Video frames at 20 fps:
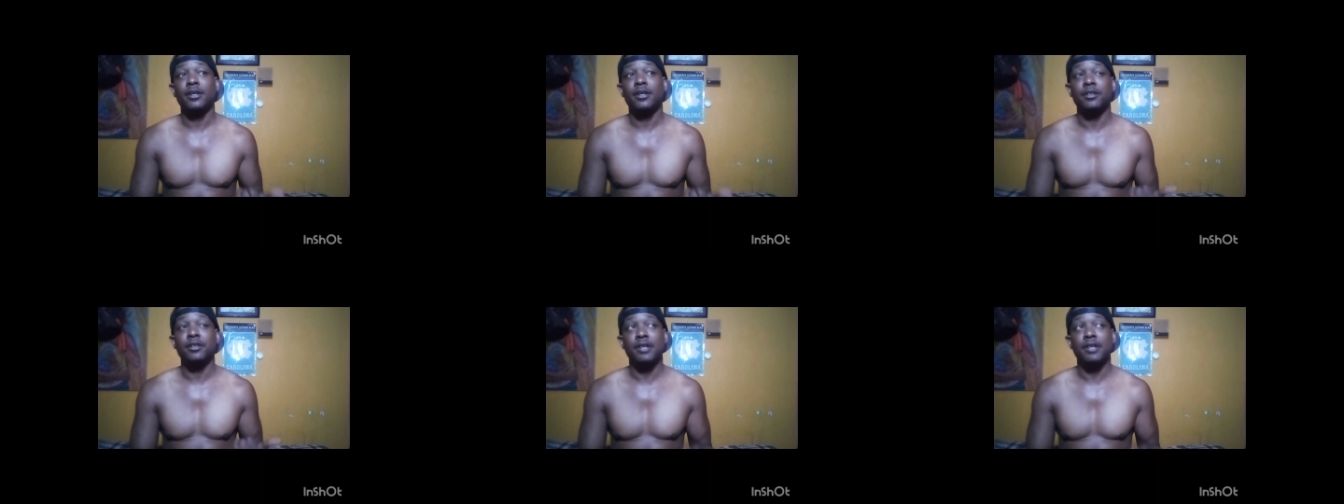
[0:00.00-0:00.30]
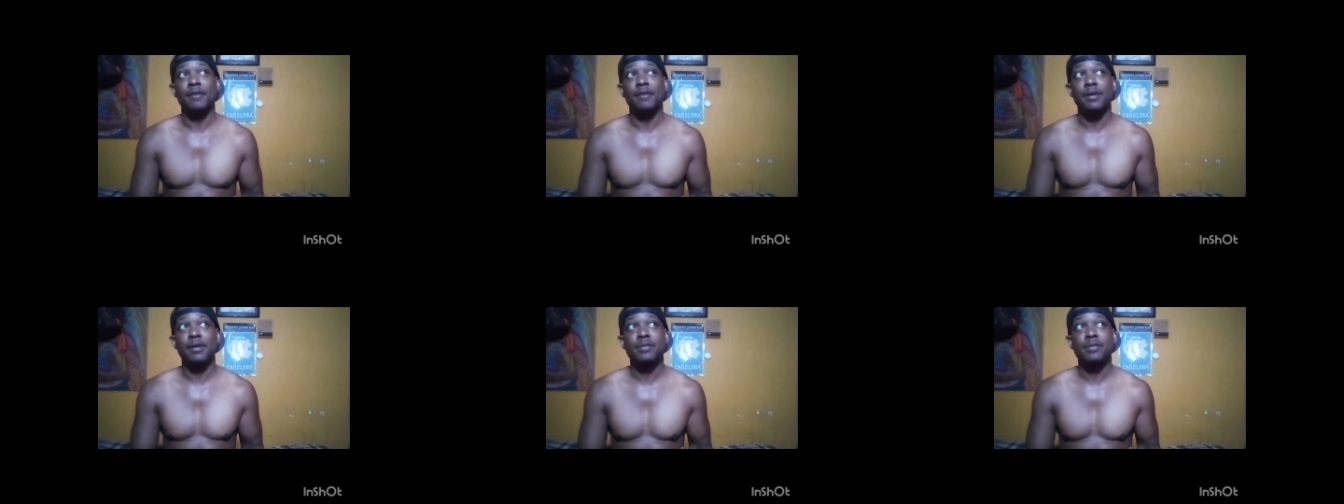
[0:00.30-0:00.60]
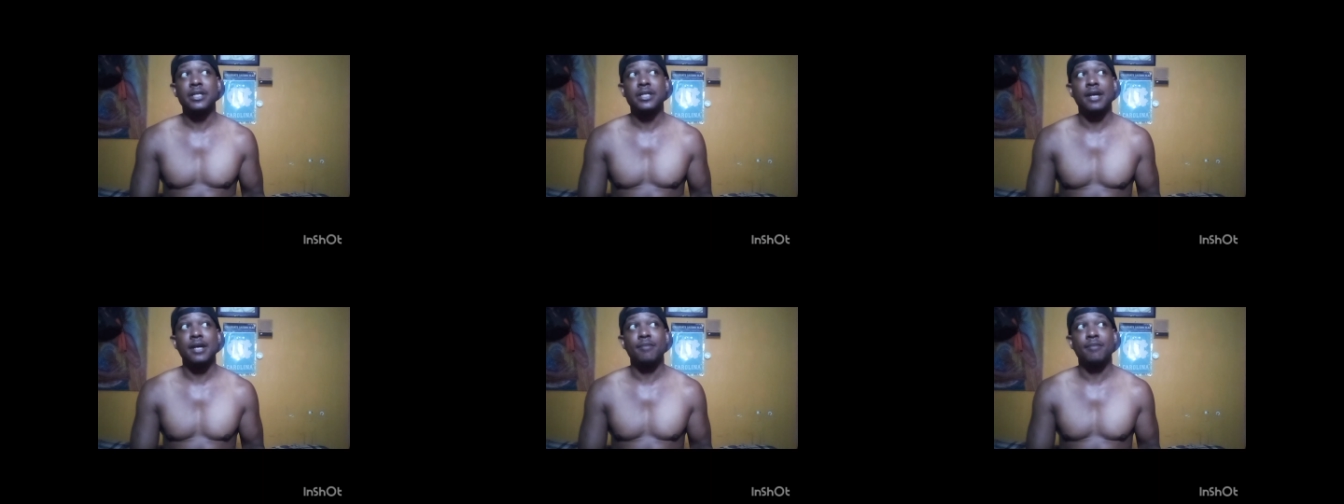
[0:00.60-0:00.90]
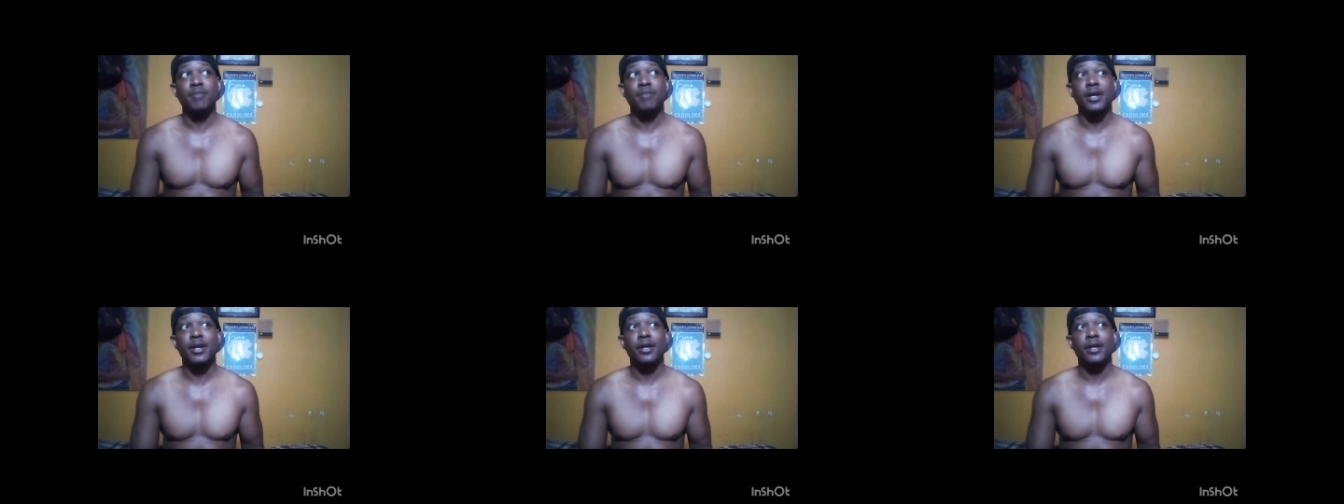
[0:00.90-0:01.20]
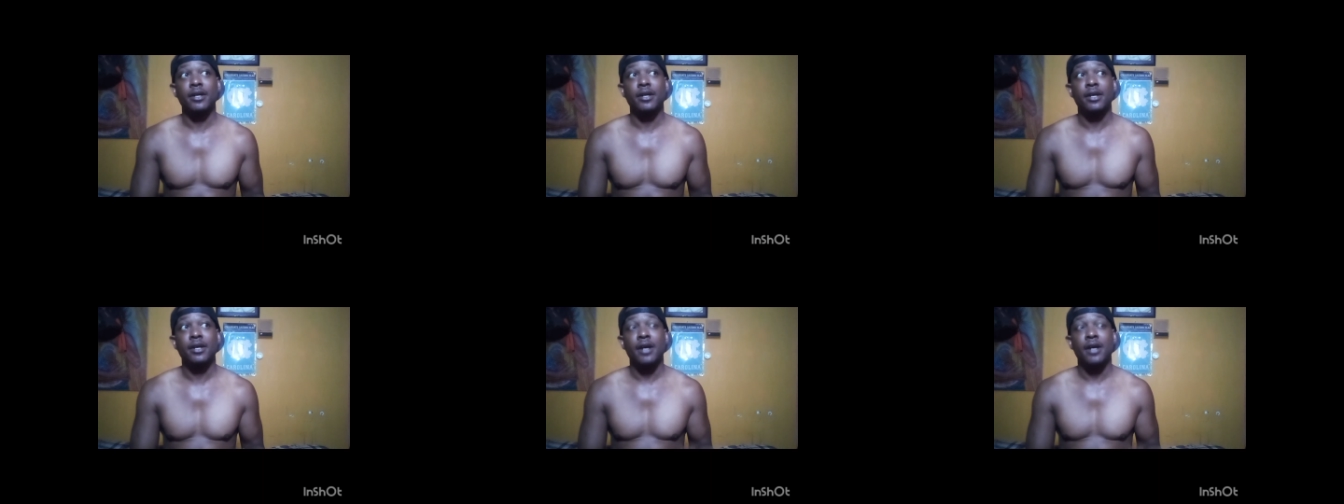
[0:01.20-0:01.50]
You get what I'm saying?
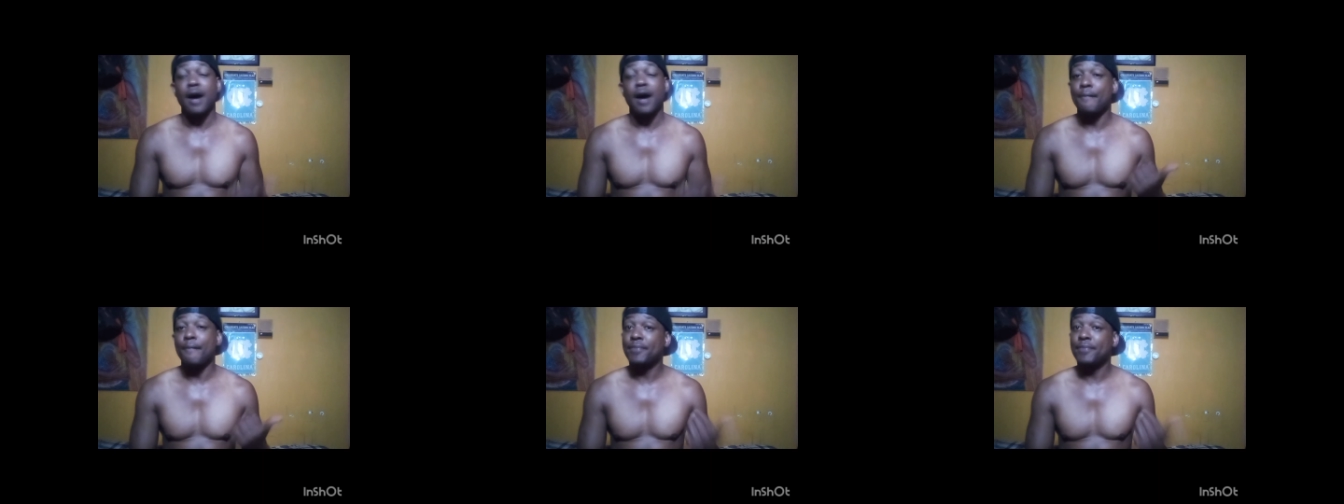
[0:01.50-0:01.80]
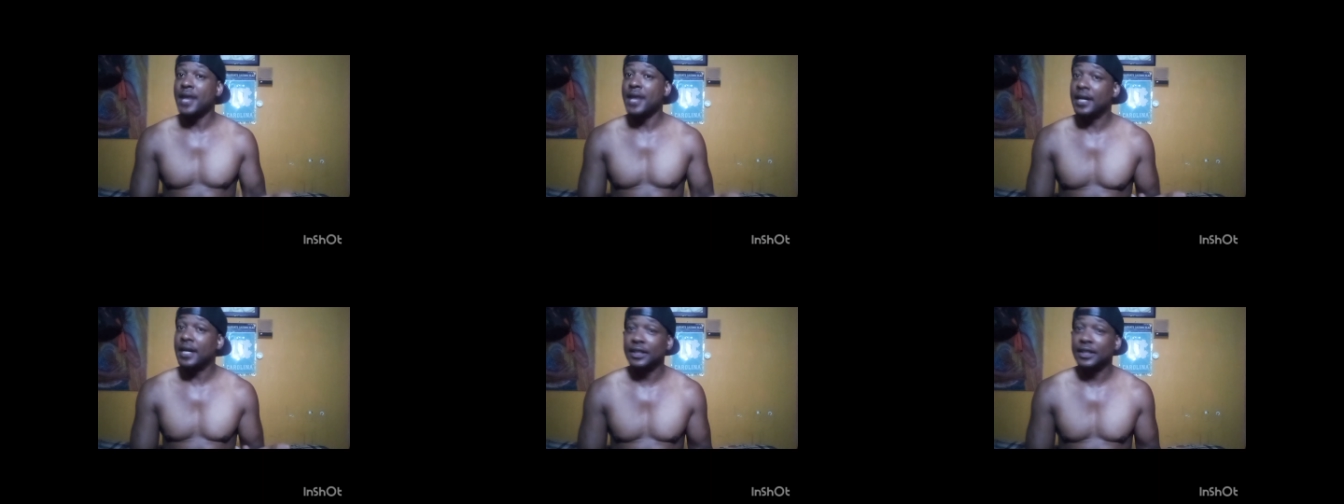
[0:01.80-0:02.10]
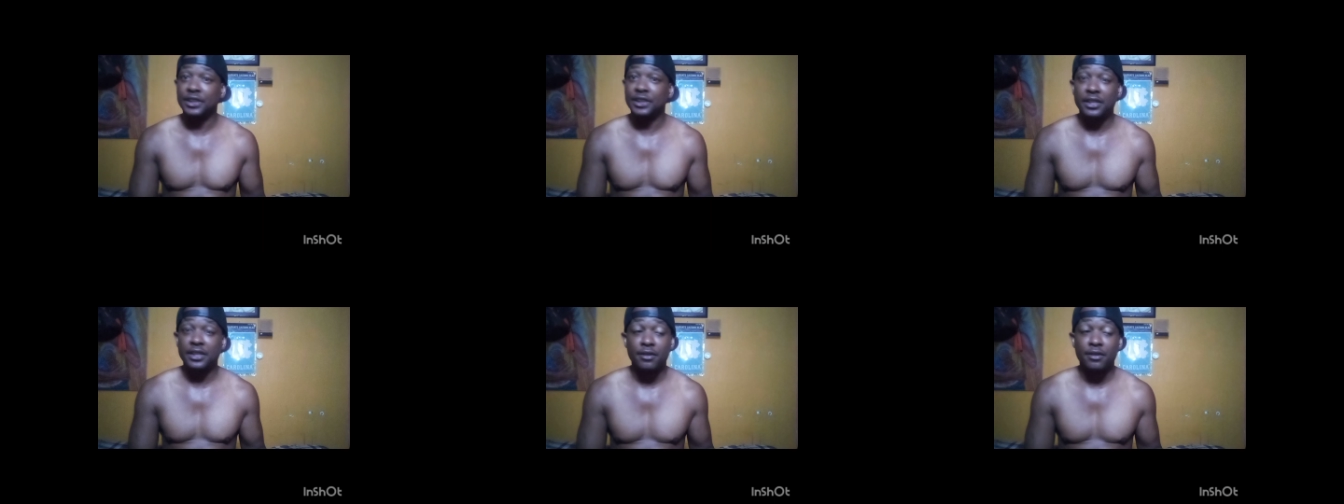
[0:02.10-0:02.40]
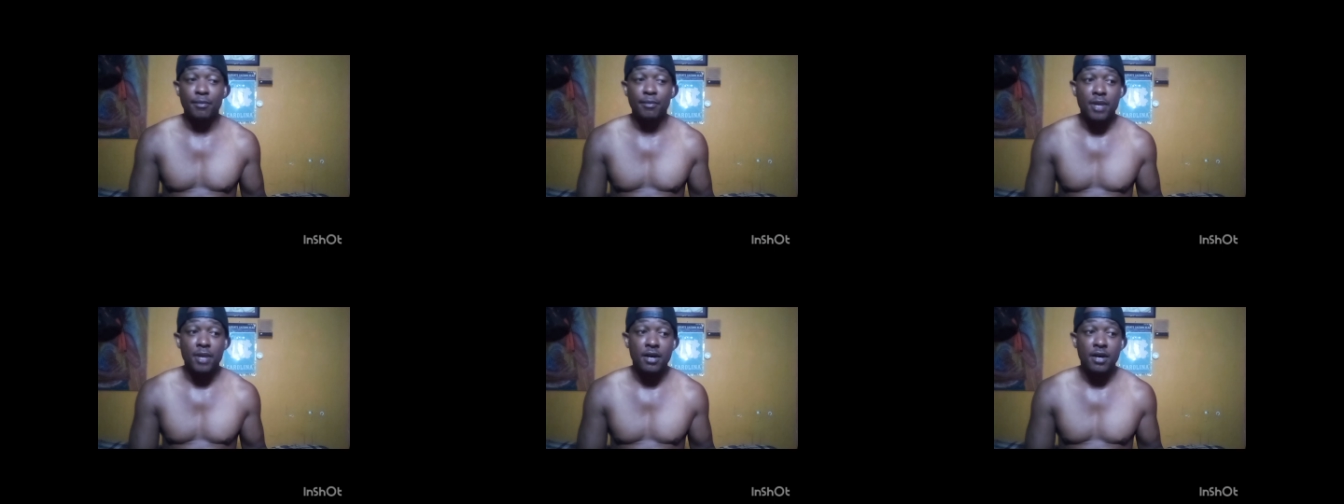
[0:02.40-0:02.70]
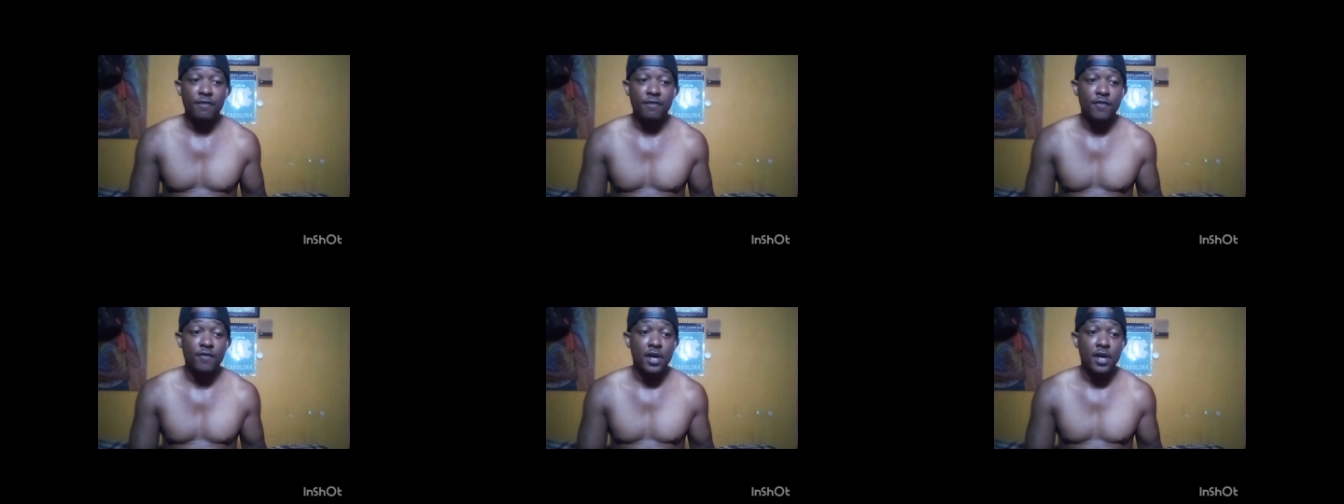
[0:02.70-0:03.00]
But I'm thinking she a
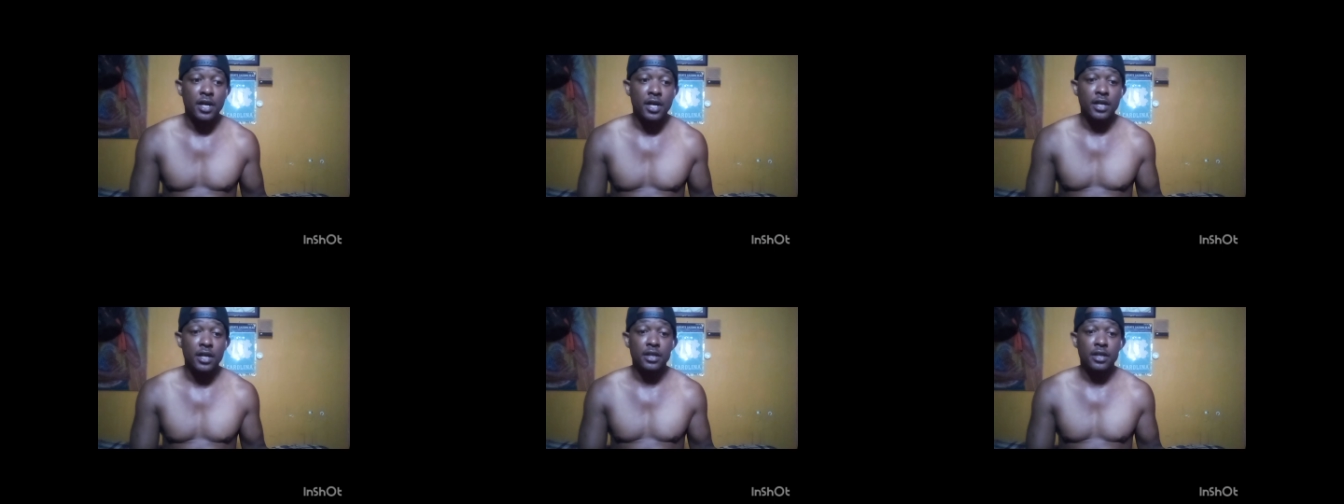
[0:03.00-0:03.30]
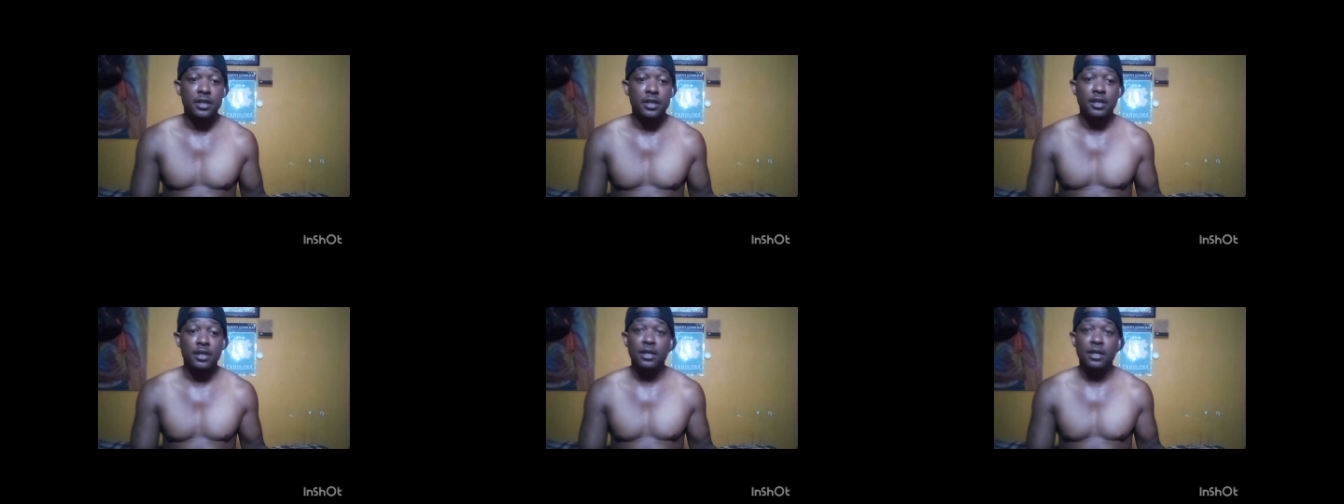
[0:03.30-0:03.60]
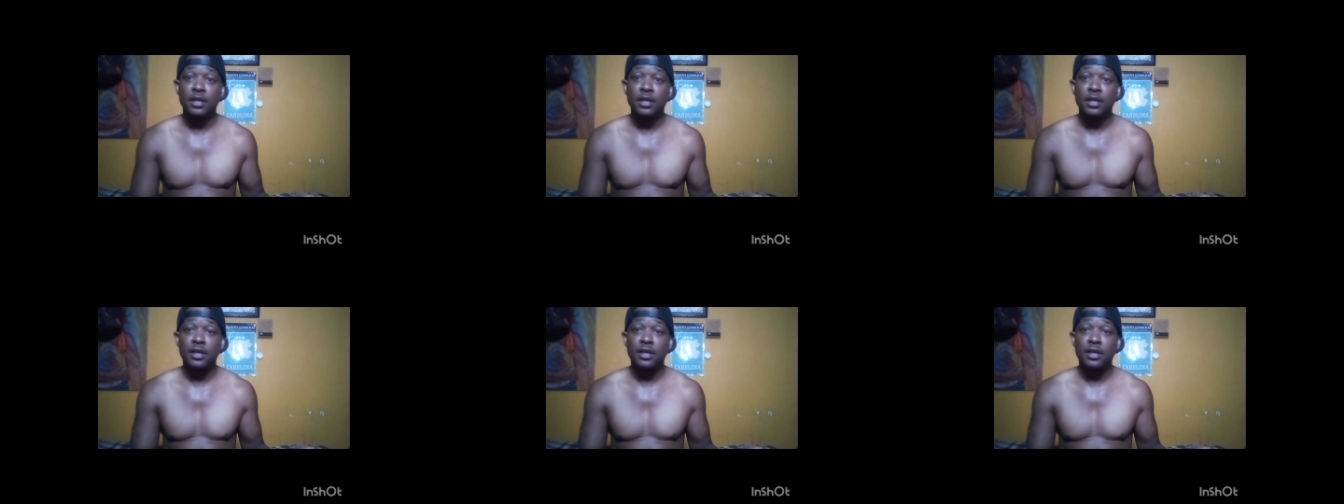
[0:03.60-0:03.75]
motherfucking